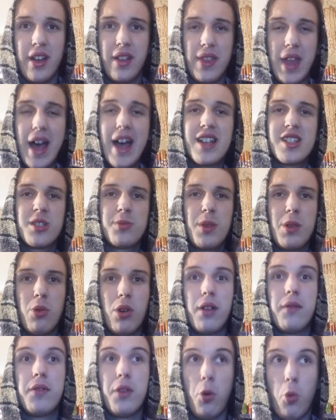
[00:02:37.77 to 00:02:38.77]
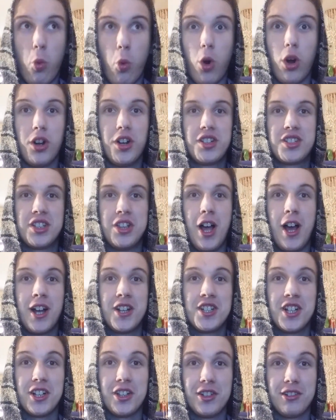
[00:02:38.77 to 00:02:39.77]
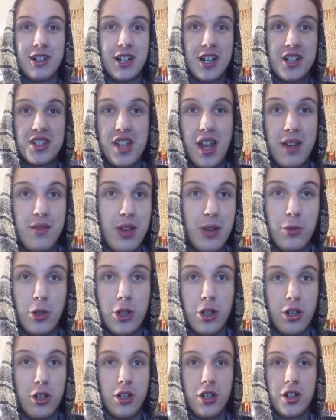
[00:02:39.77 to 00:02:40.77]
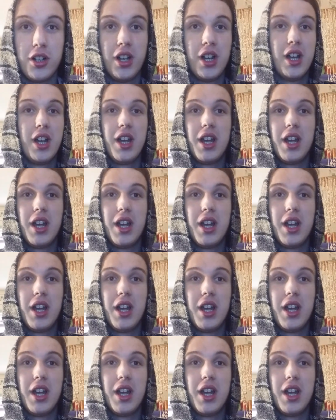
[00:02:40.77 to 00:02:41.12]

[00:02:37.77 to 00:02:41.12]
That has to be one of the worst Logic lyrics I have ever heard